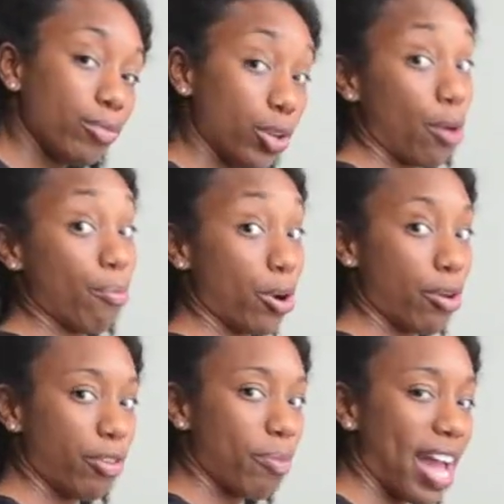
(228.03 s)
lumbar
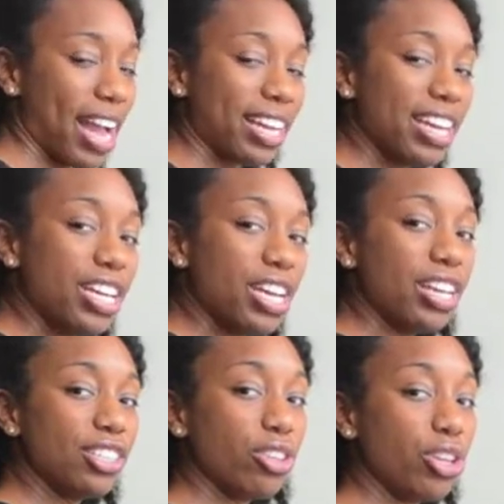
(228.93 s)
of your back,
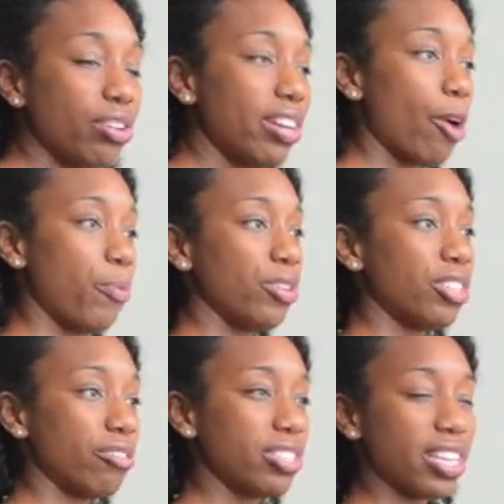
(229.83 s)
and so that you can help
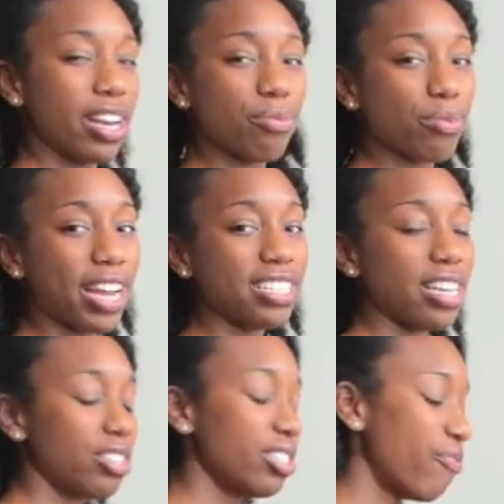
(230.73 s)
yourself sit upright.
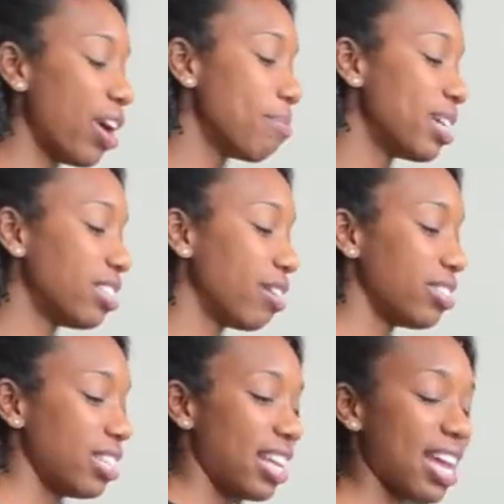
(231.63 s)
Because I found
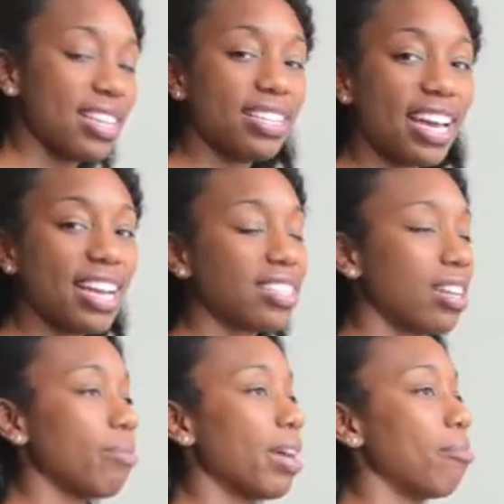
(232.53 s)
myself sitting at the desk,
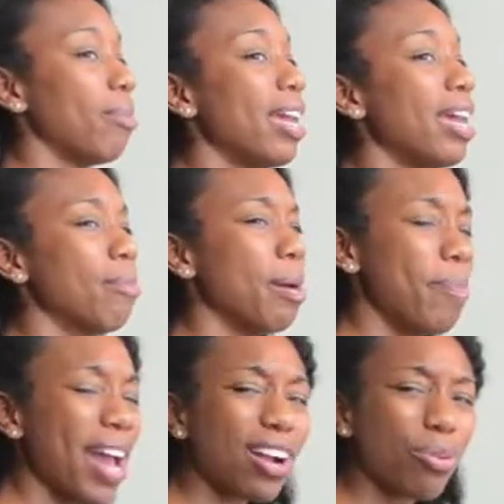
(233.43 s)
and I'm like, man, my
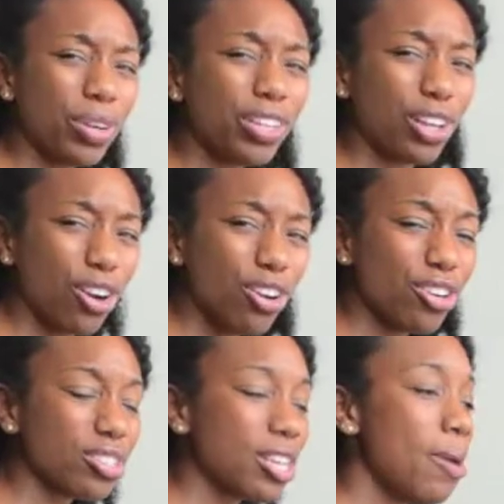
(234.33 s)
back really
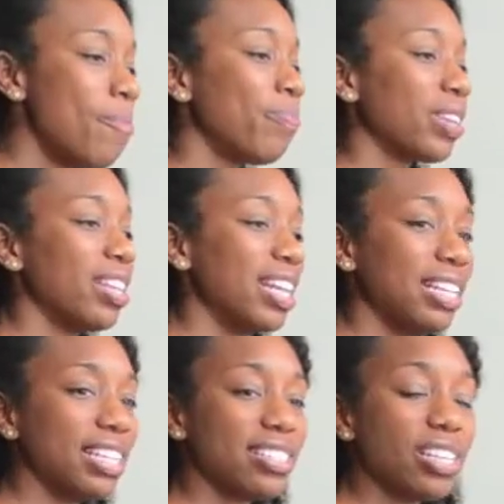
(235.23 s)
hurts. And then I
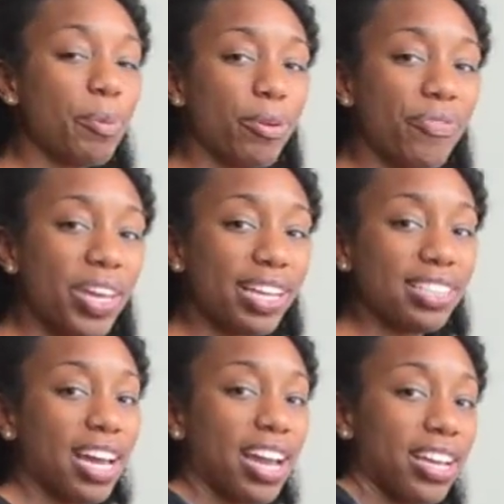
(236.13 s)
did a simple fix.
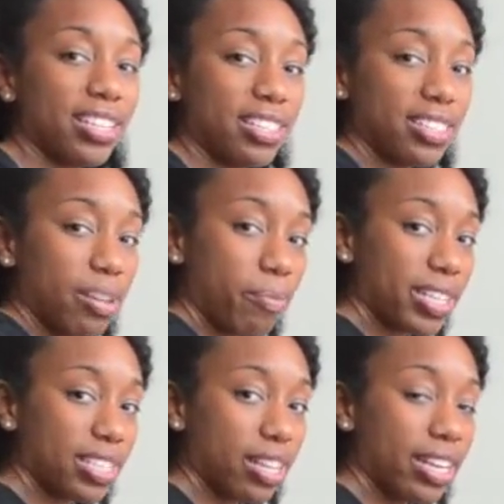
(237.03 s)
I
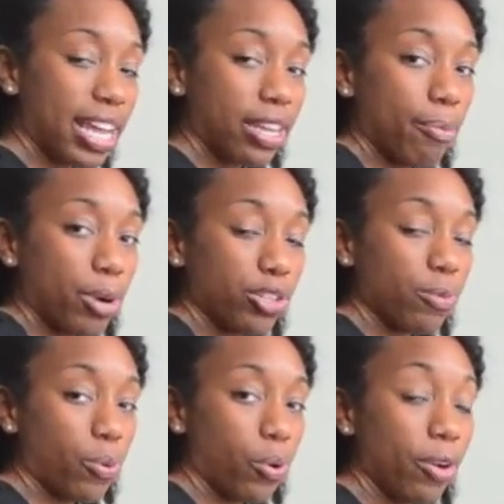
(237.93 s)
simply slid a lumbar
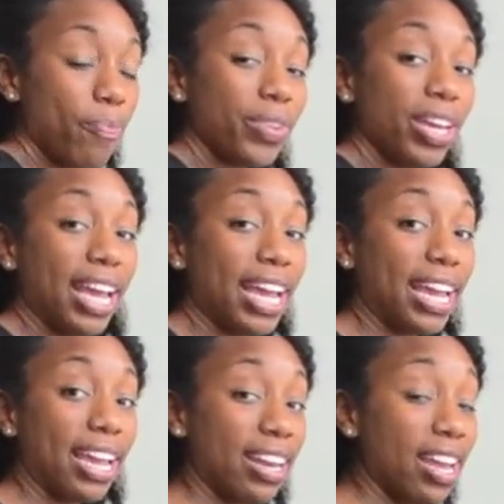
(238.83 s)
support
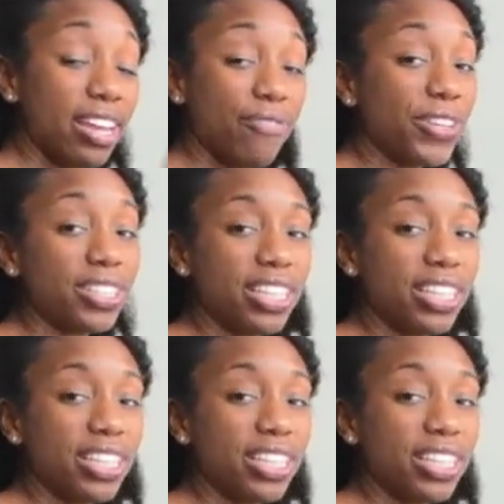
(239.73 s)
and it fixed